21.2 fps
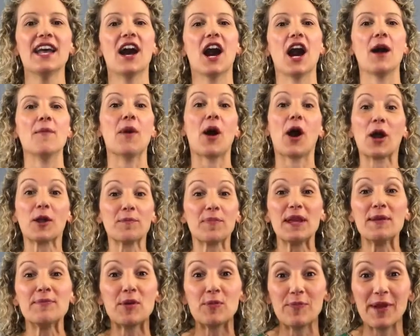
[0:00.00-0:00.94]
Um, are
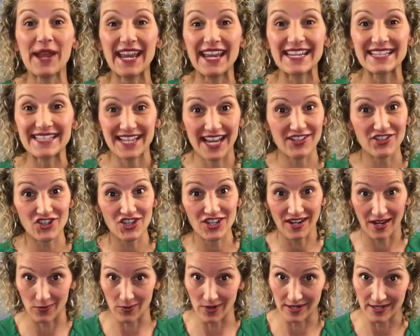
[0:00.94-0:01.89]
people paying attention?
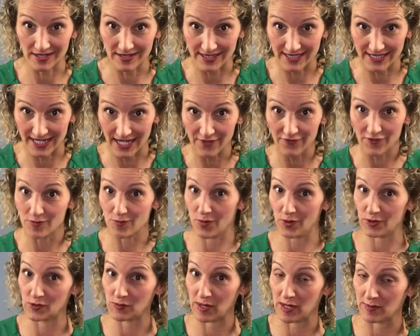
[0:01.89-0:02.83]
Ironically enough,
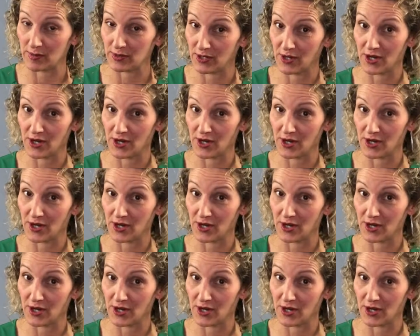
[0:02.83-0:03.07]
most people